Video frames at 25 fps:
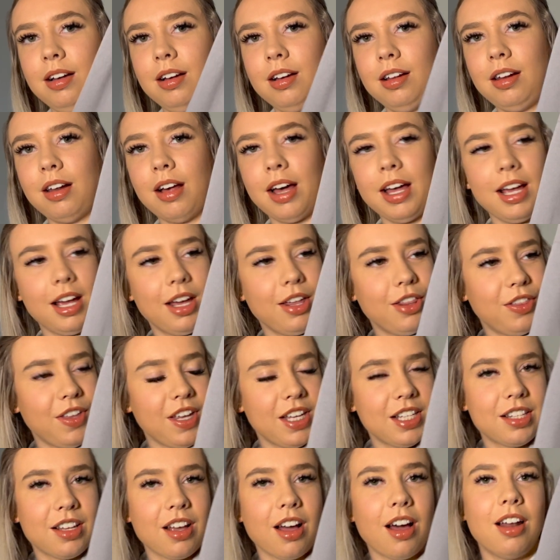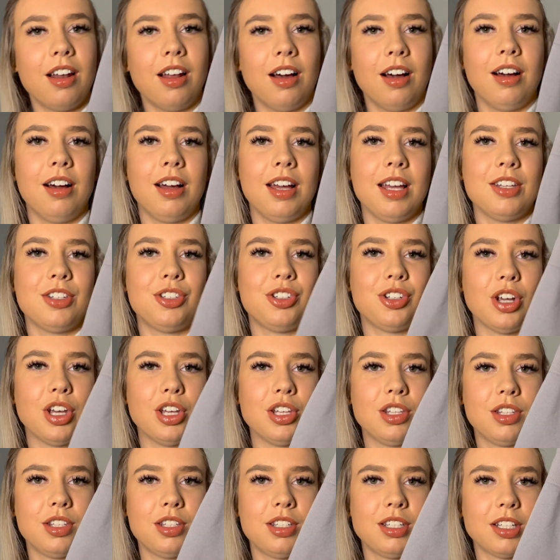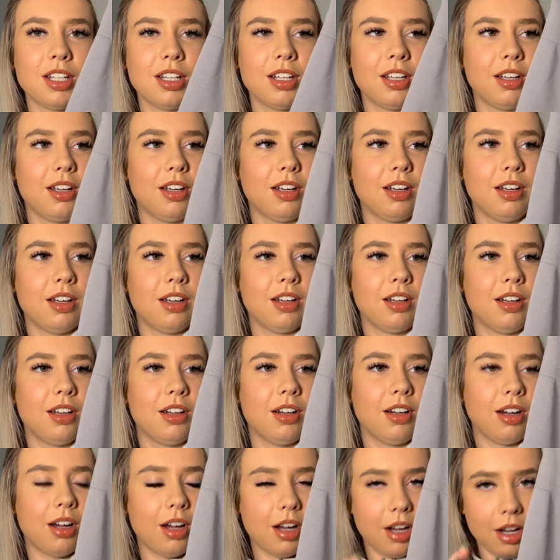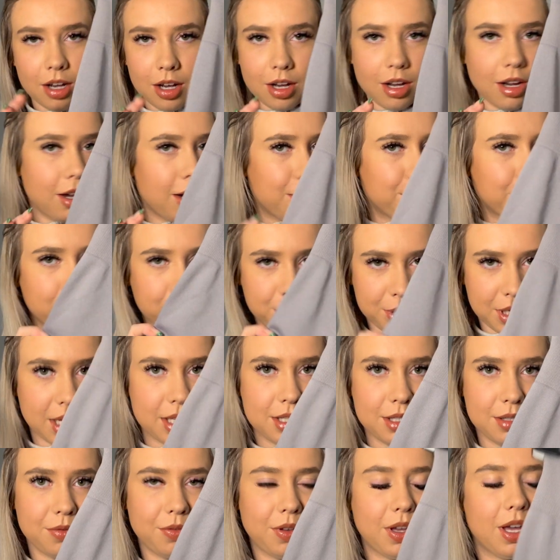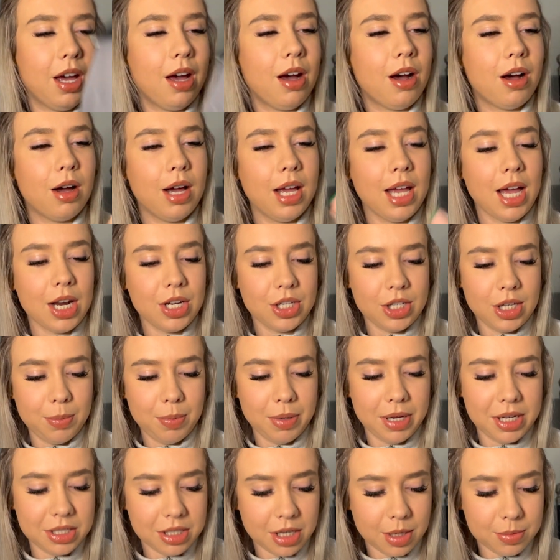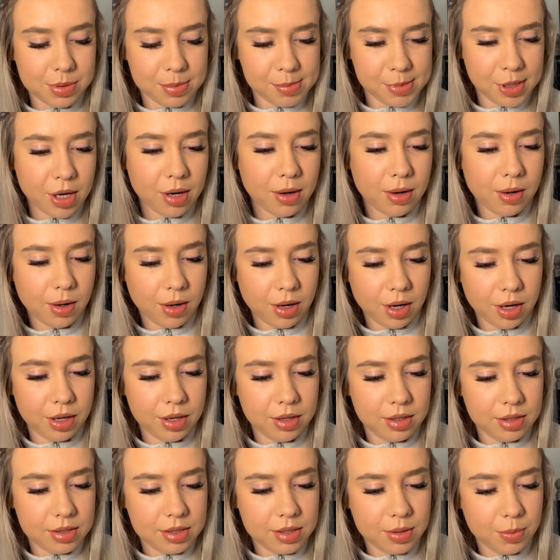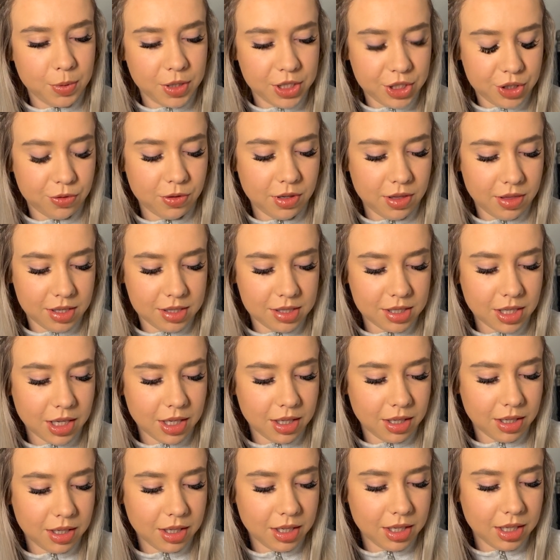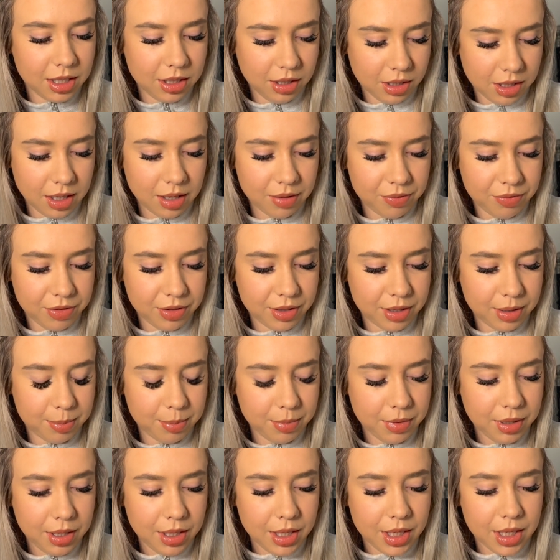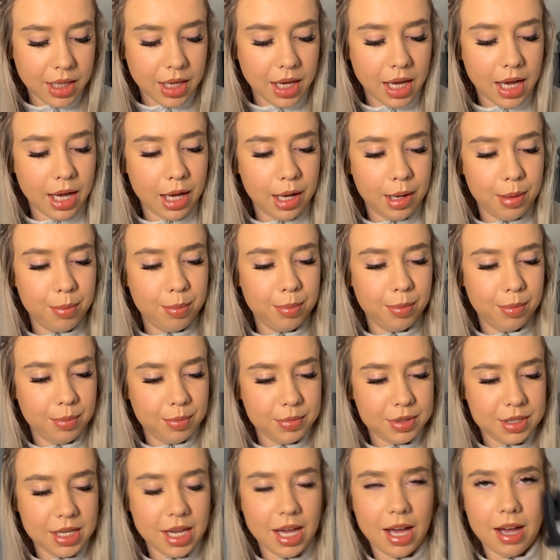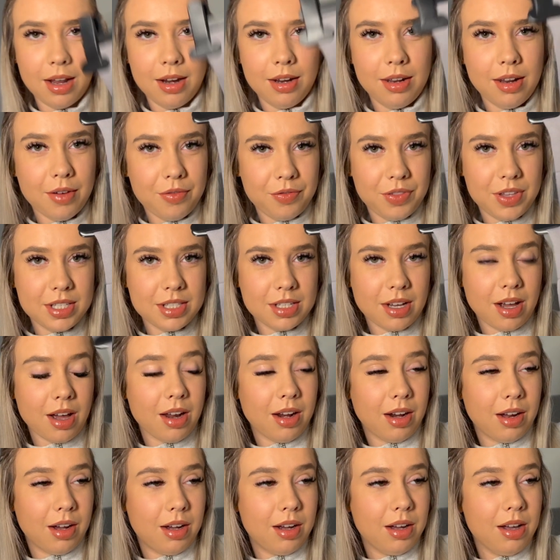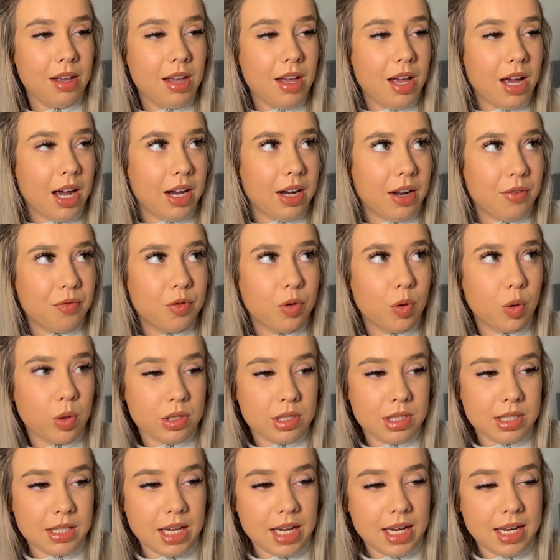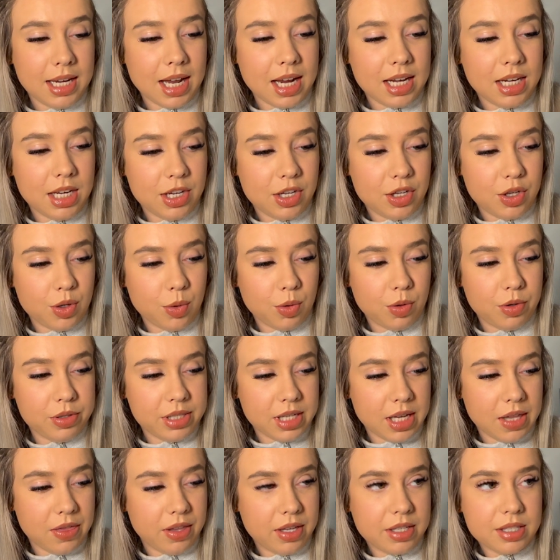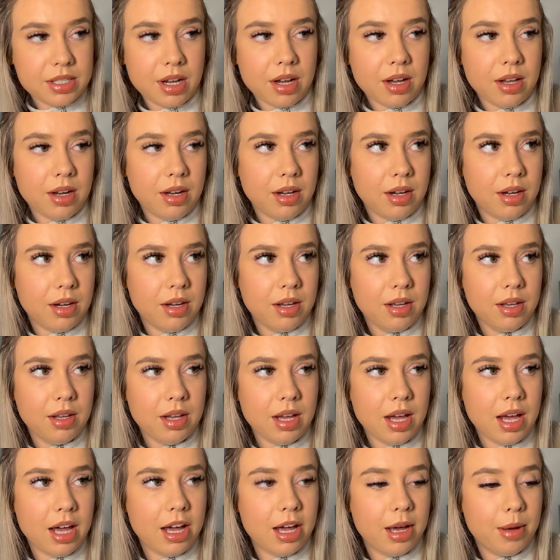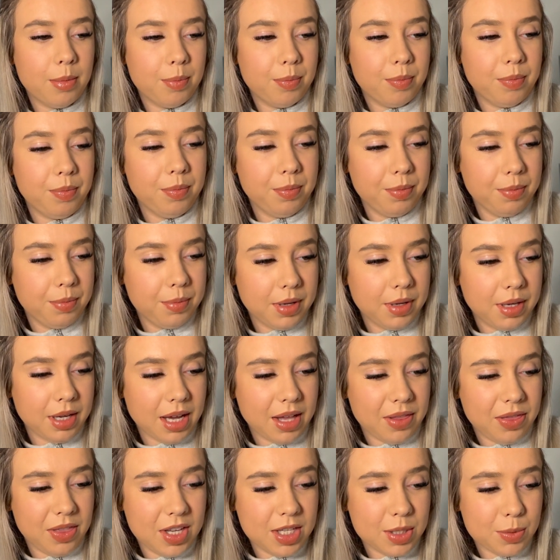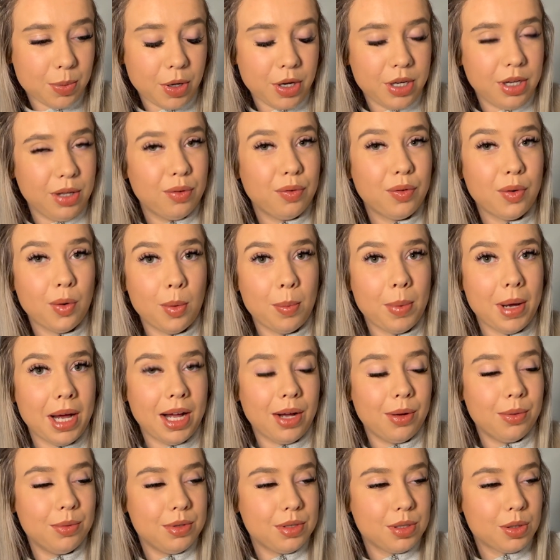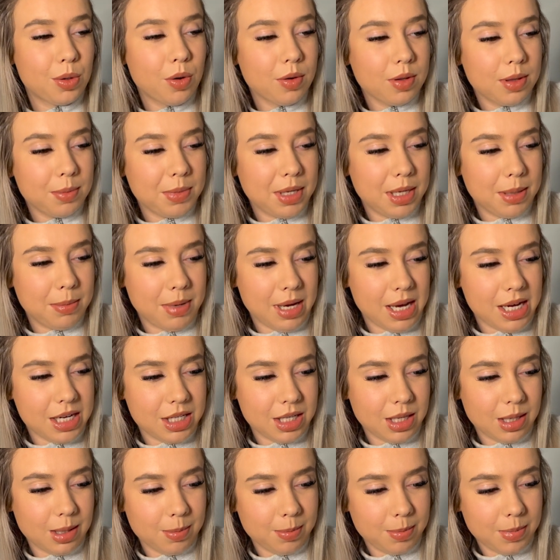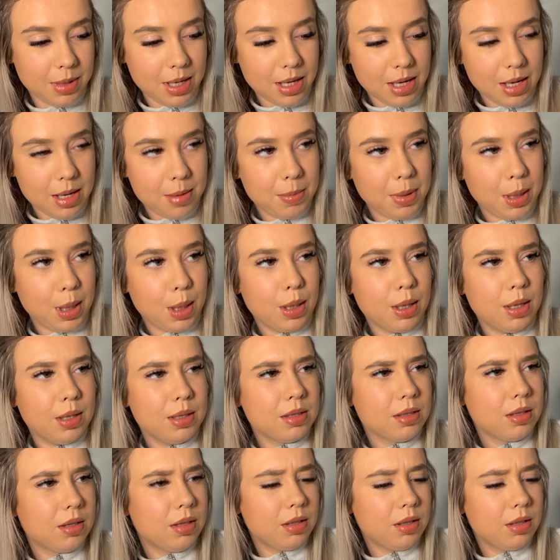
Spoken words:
Like, this colour is just, I'm obsessed with it. I actually picked up some cargos, which are in this colour, and I love them. So yeah, love this colour, and I've not seen any shorts in this colour. And these were only £4. Got them in a medium, because,